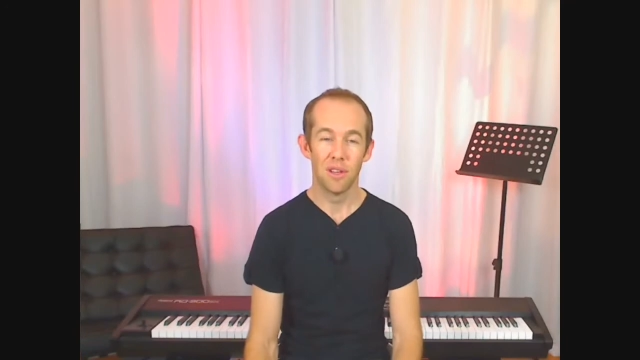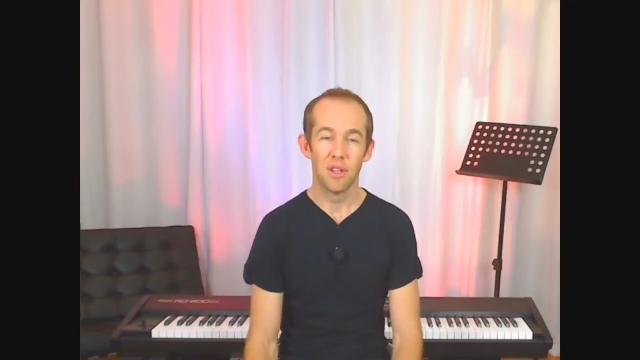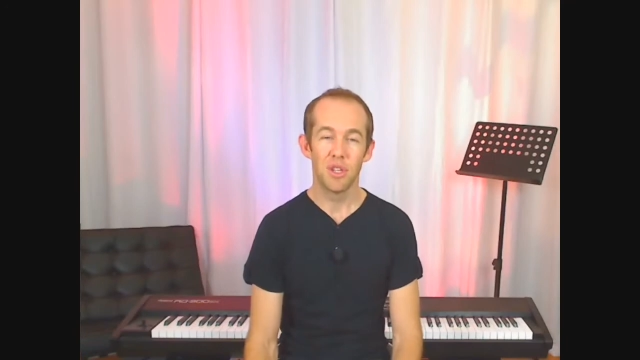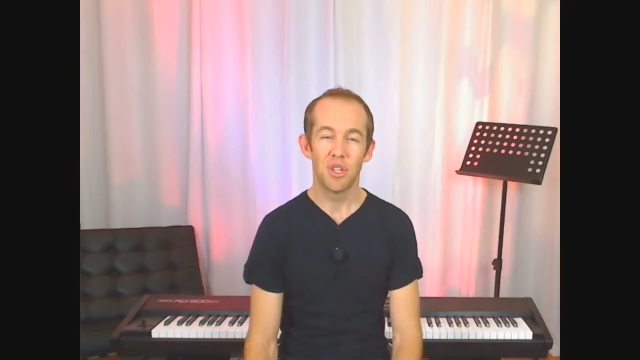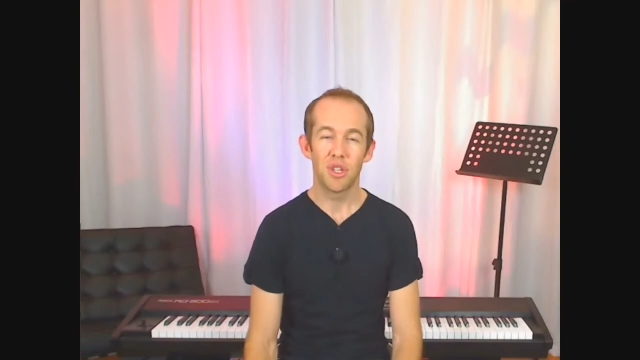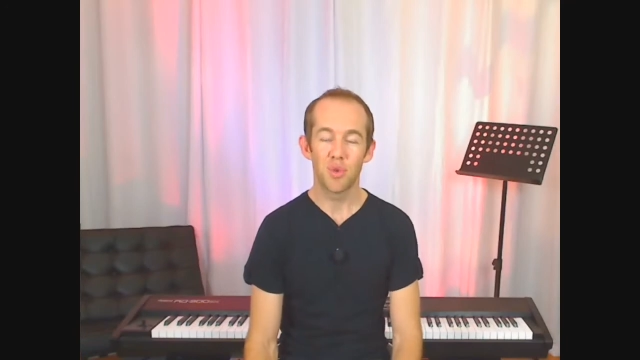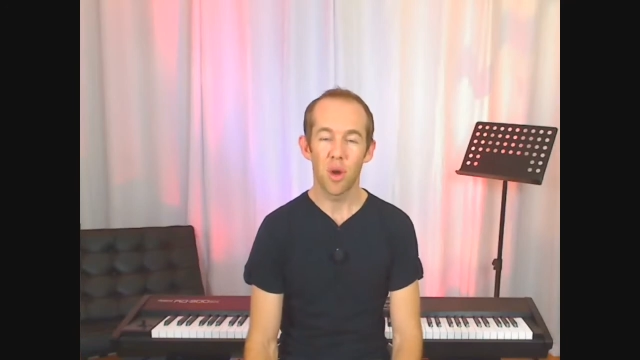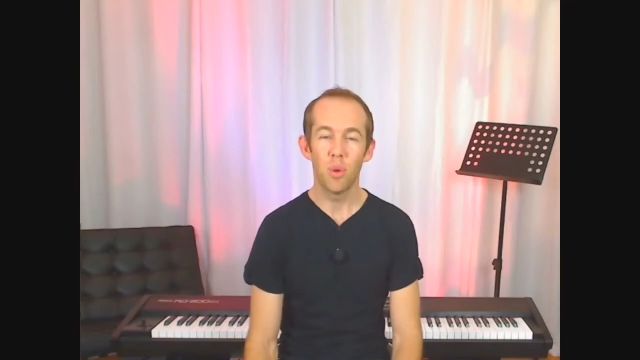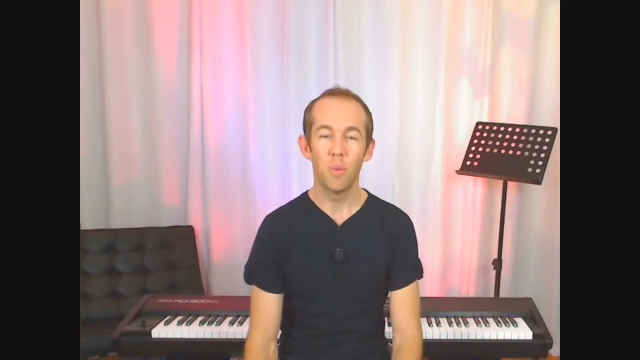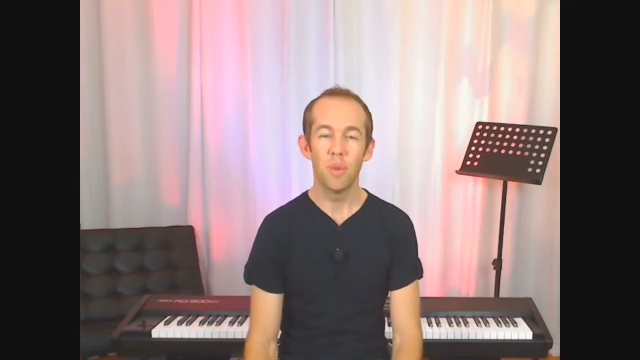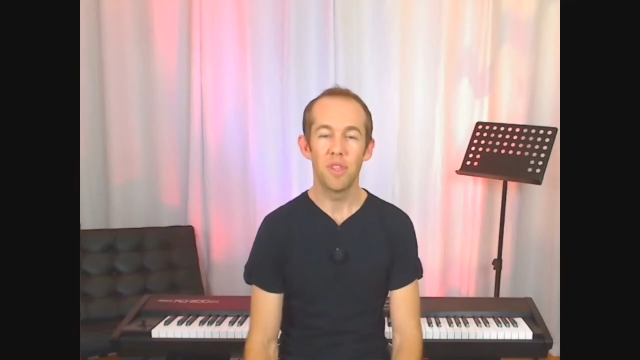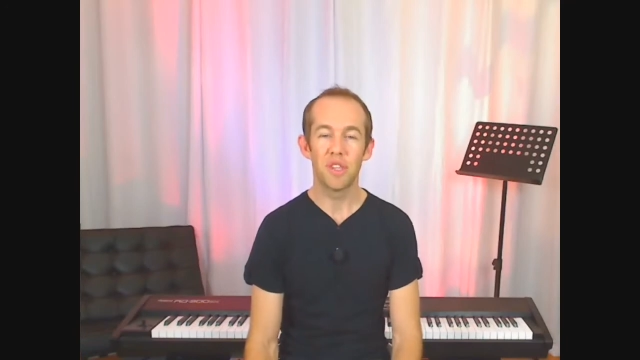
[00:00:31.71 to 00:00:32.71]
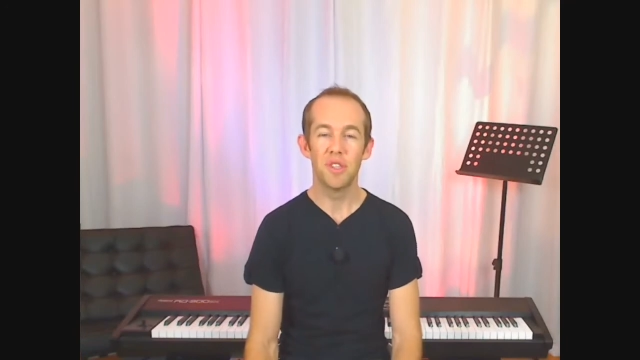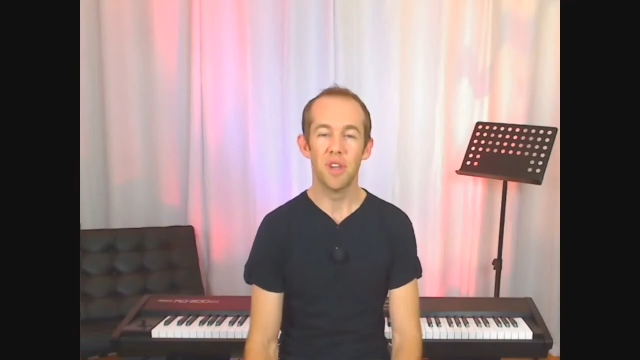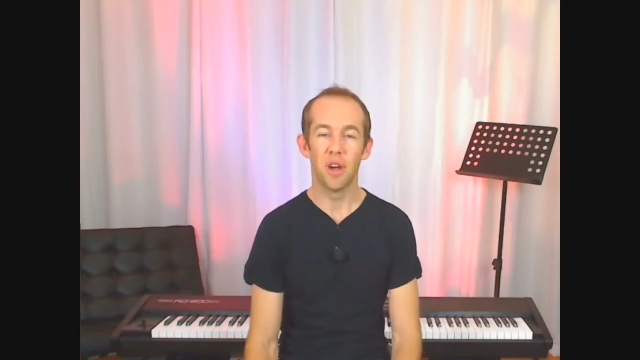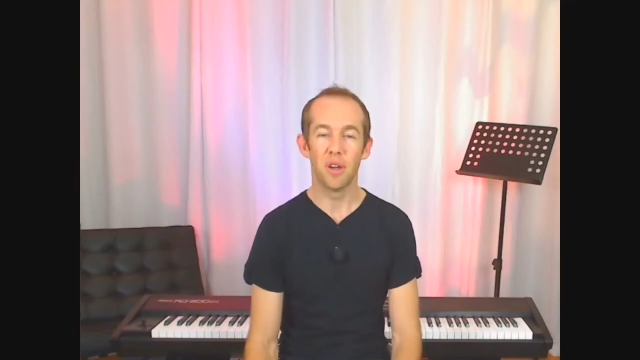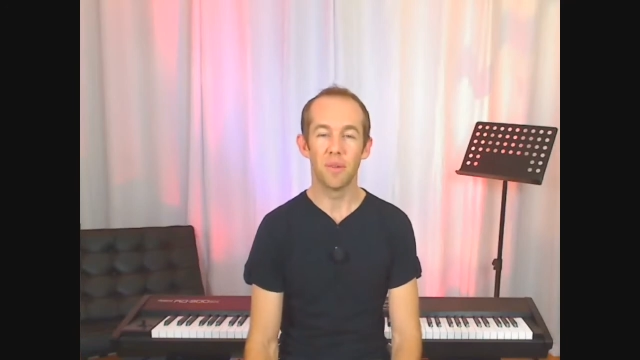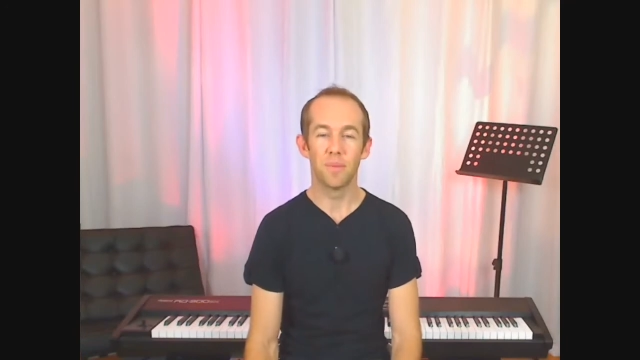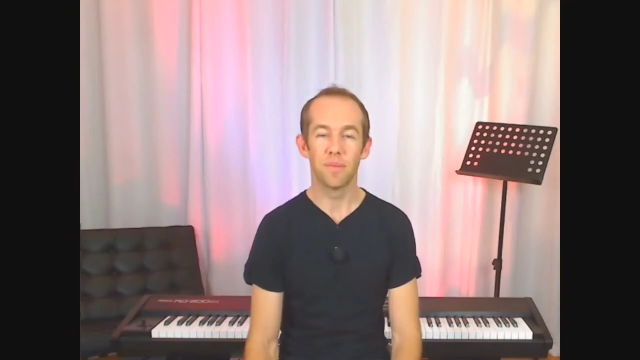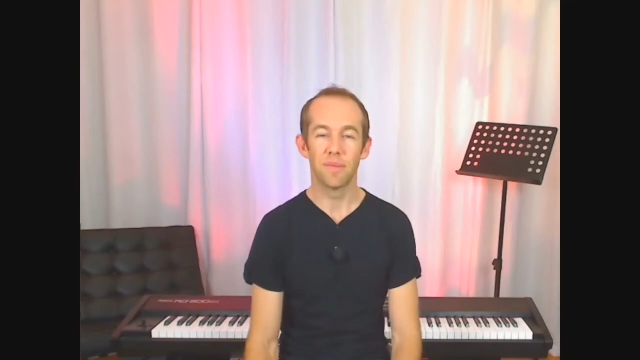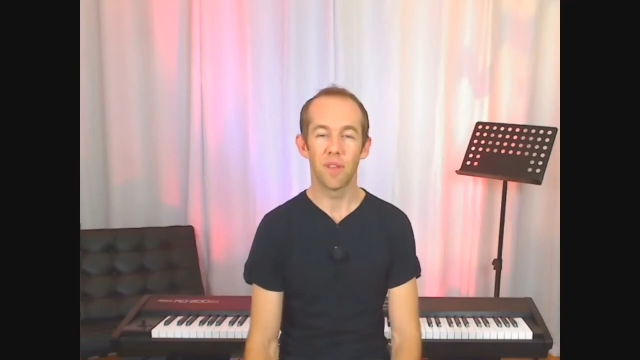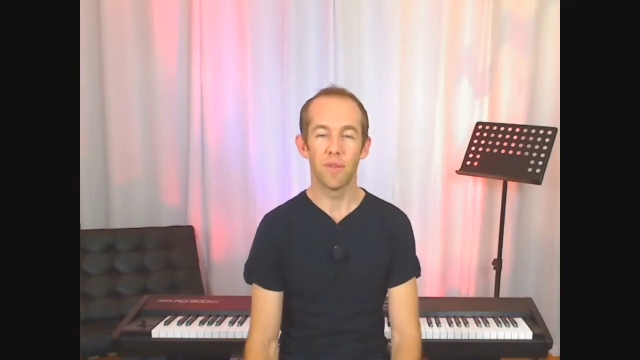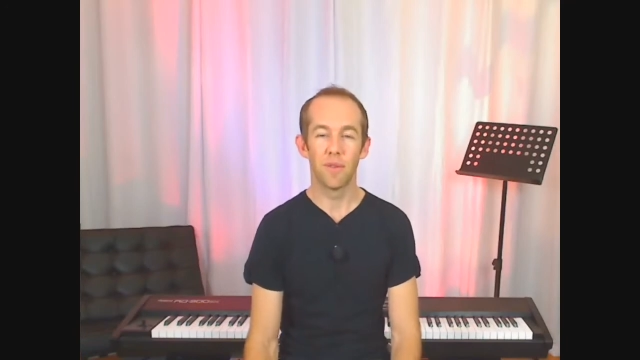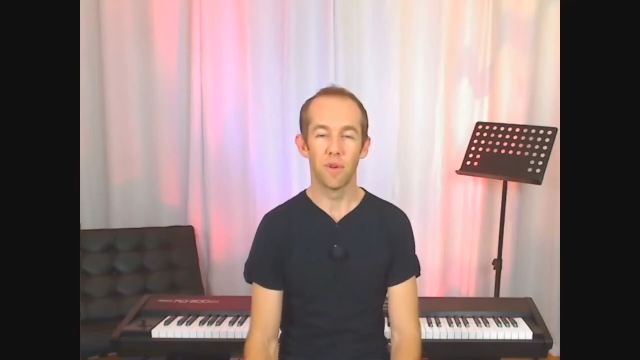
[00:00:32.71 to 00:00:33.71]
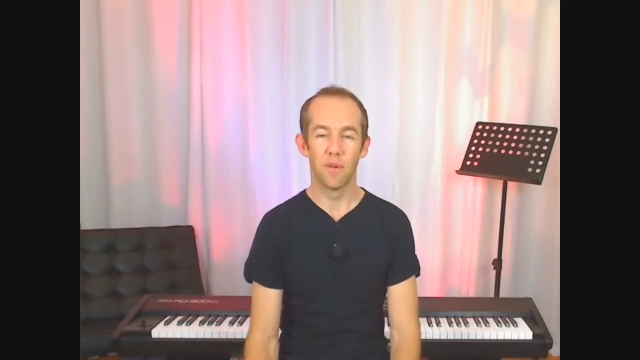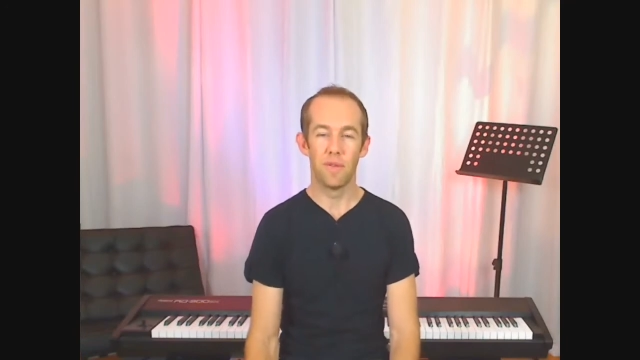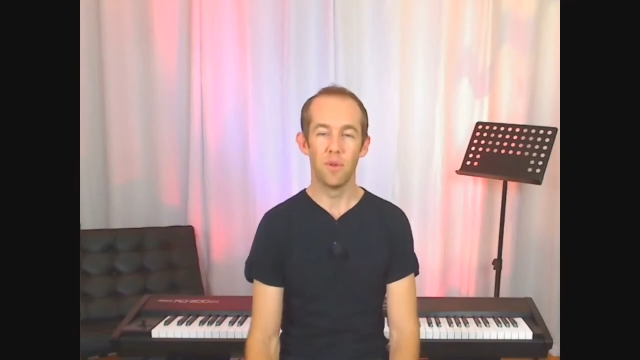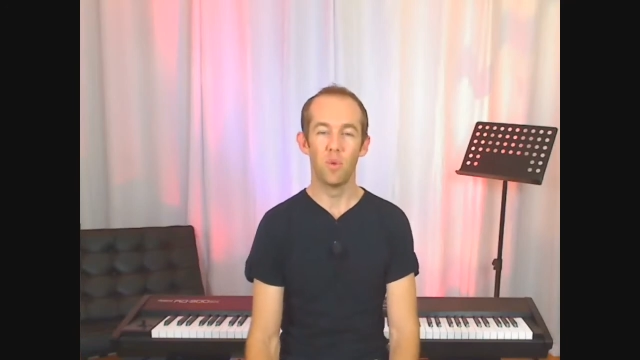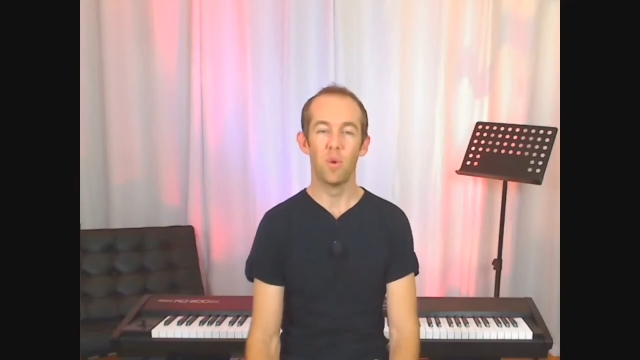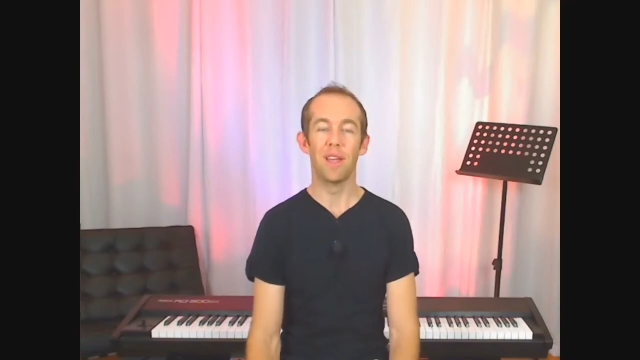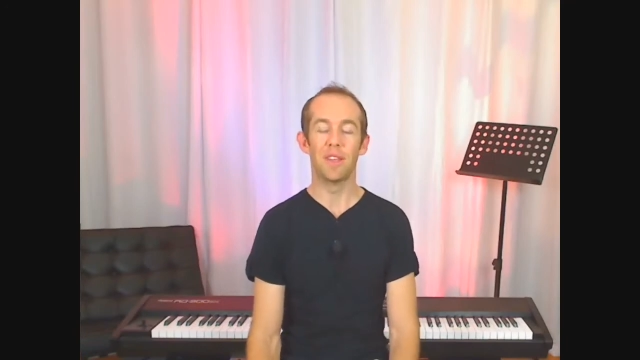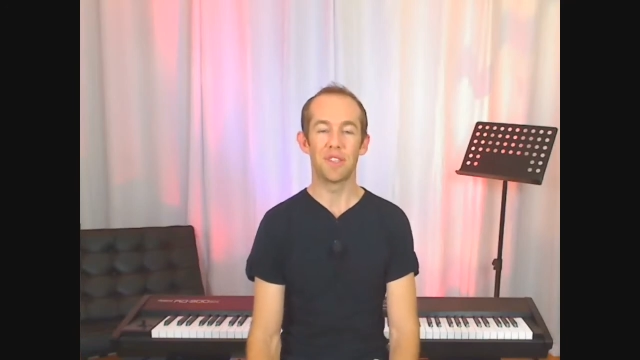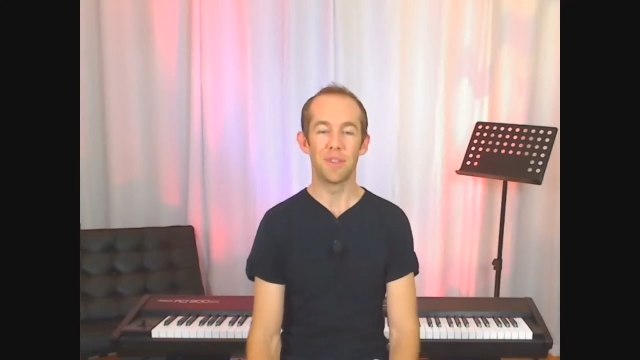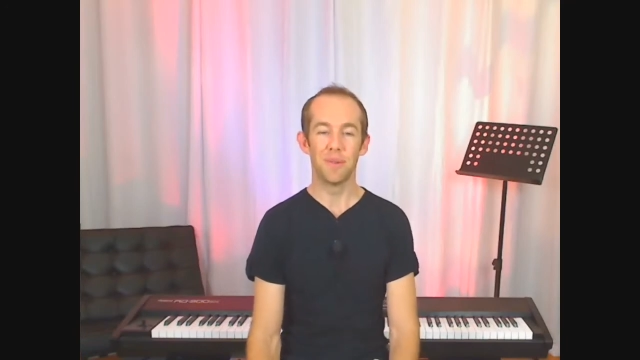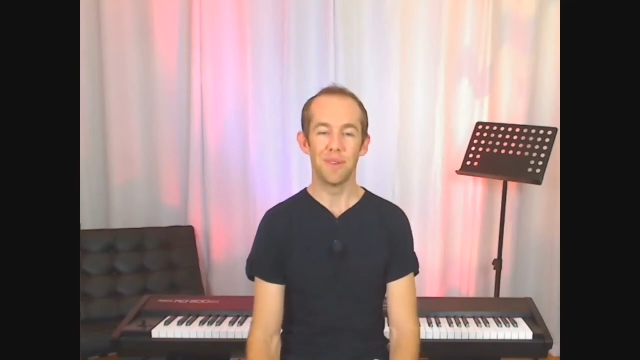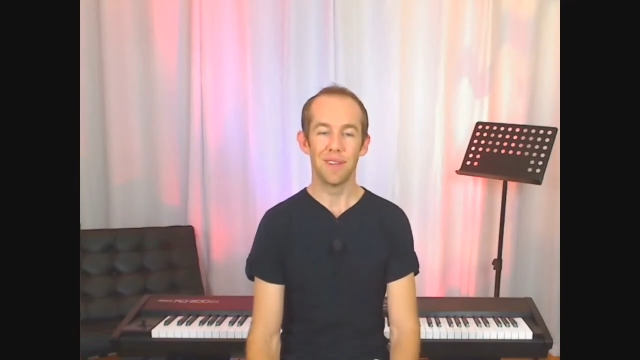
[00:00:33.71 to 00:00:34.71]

she struggled with this note for a few weeks